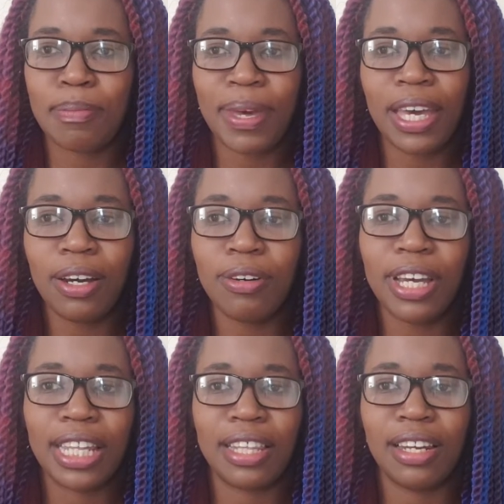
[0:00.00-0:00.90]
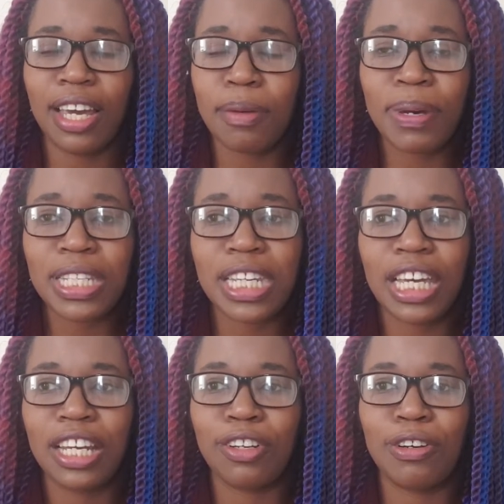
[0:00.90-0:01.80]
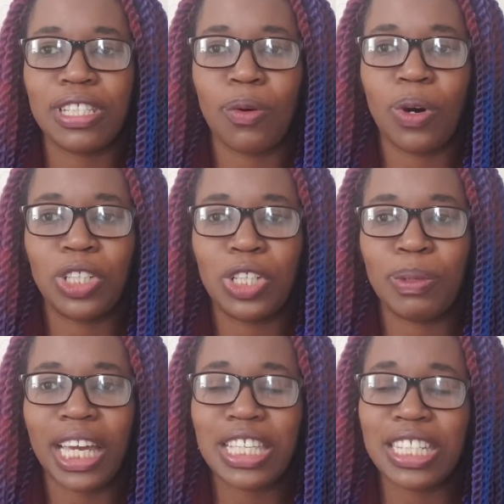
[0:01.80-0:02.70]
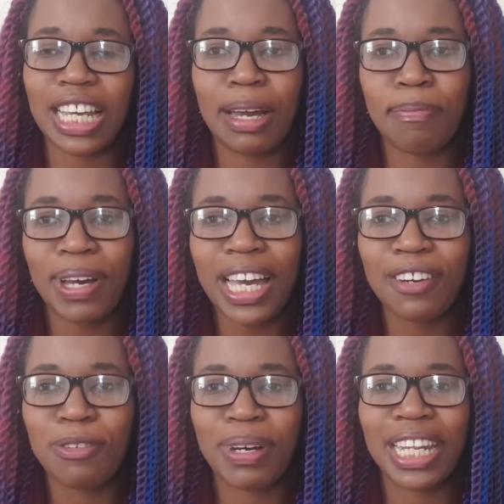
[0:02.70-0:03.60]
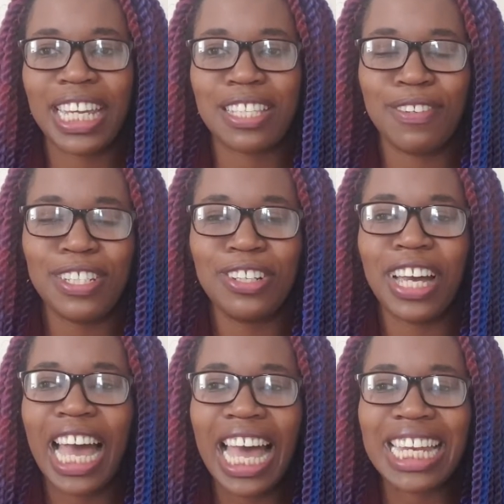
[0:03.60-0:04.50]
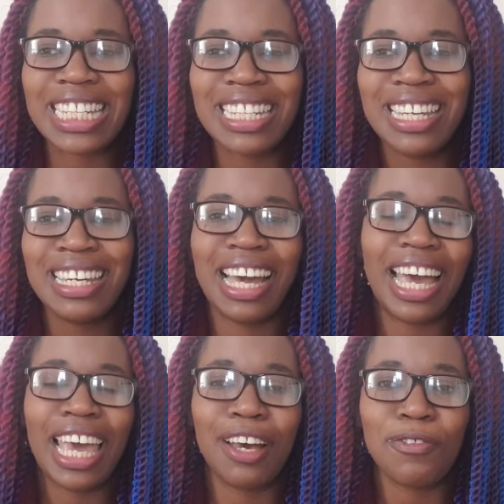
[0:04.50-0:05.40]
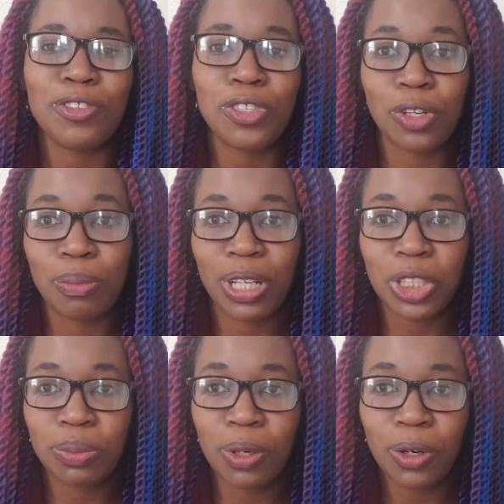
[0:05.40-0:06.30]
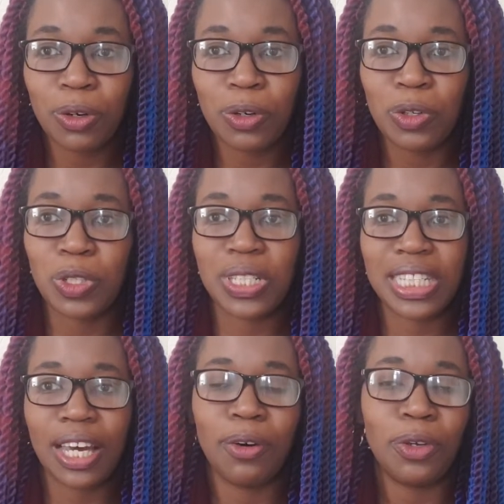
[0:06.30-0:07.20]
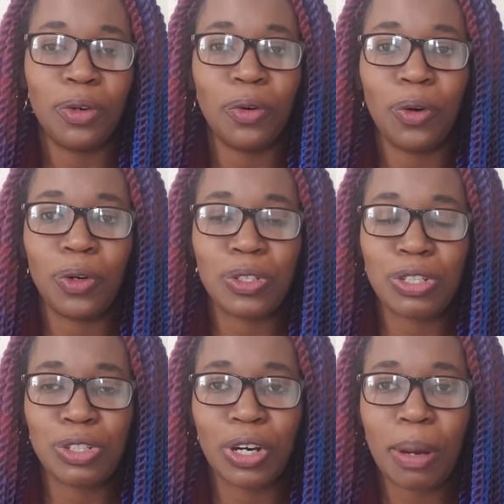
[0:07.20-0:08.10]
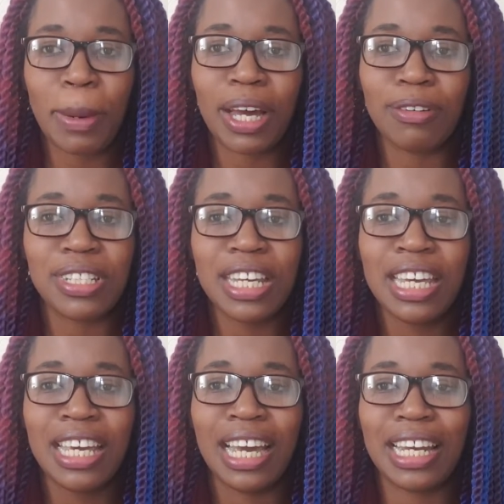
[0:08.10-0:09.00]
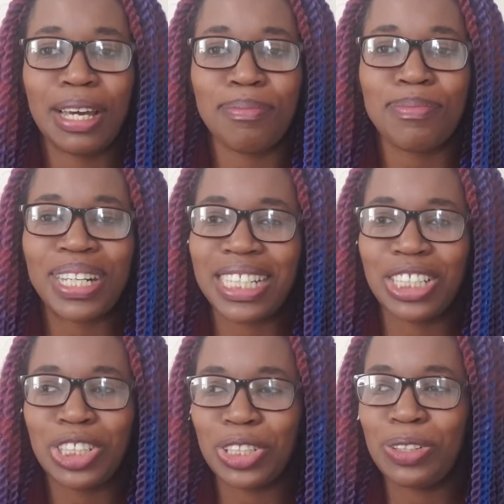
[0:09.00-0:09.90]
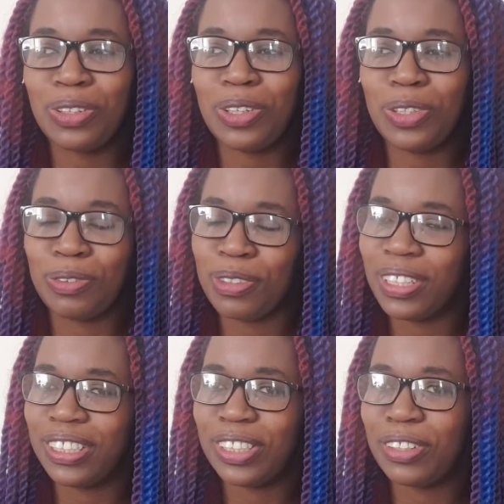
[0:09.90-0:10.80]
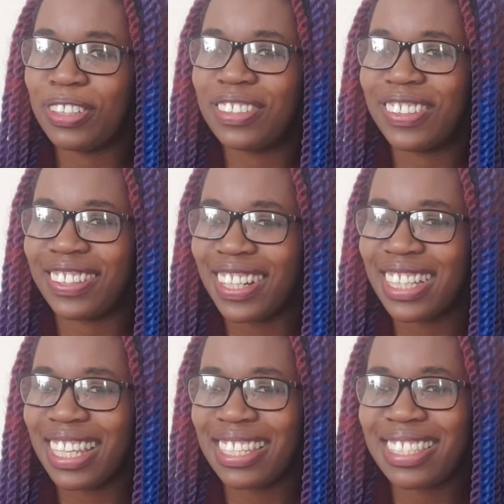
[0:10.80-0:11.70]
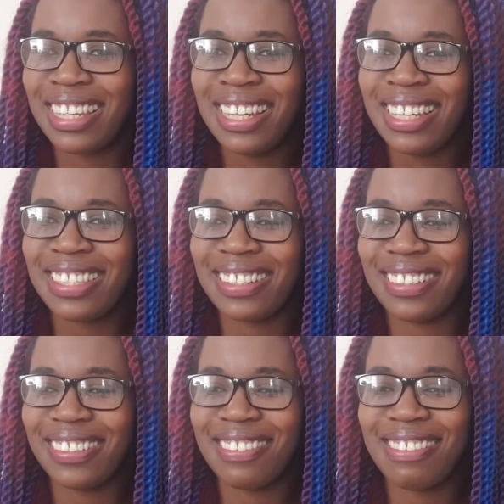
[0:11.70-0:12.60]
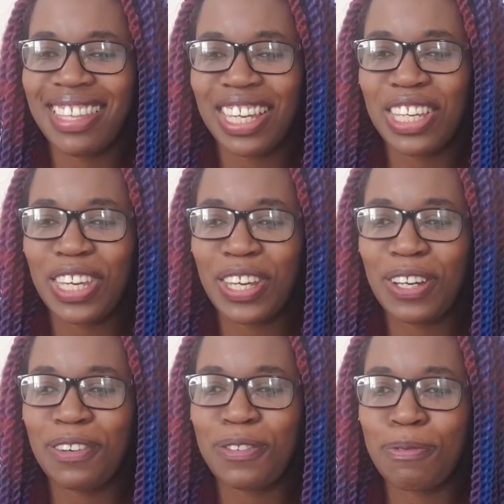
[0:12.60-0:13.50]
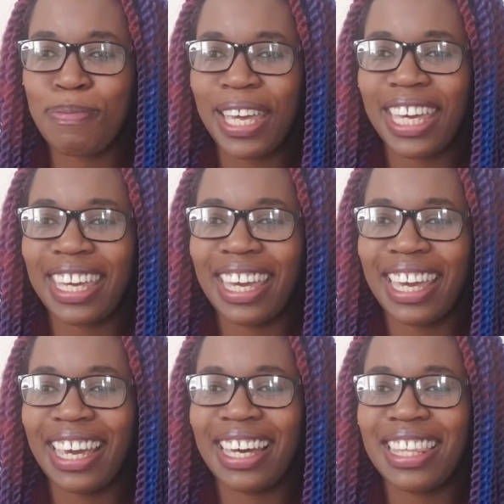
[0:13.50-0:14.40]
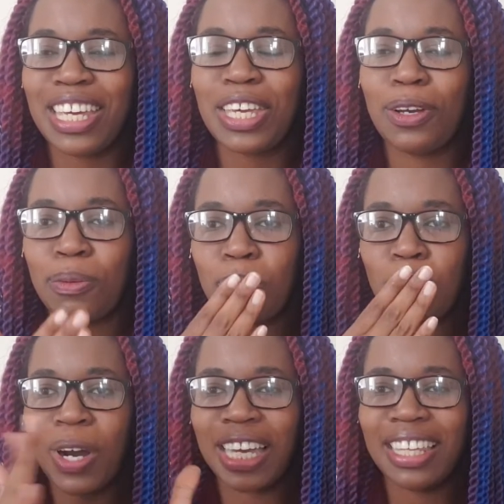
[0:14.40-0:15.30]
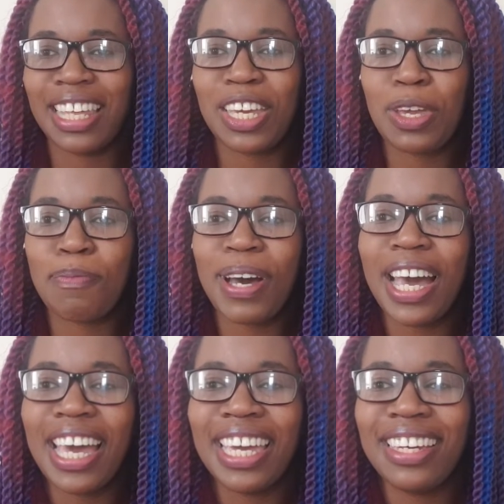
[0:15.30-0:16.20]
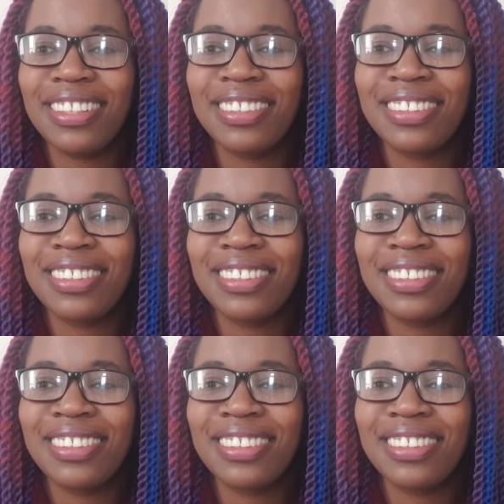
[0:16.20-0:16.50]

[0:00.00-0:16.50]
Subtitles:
bell, hit the like button, because I want you guys to come back for my next video, and I have so much more to tell you or to talk about, and I'm pretty sure you will not regret this. So thank you for being here. Thank you. Mwah. Thank you. Bye.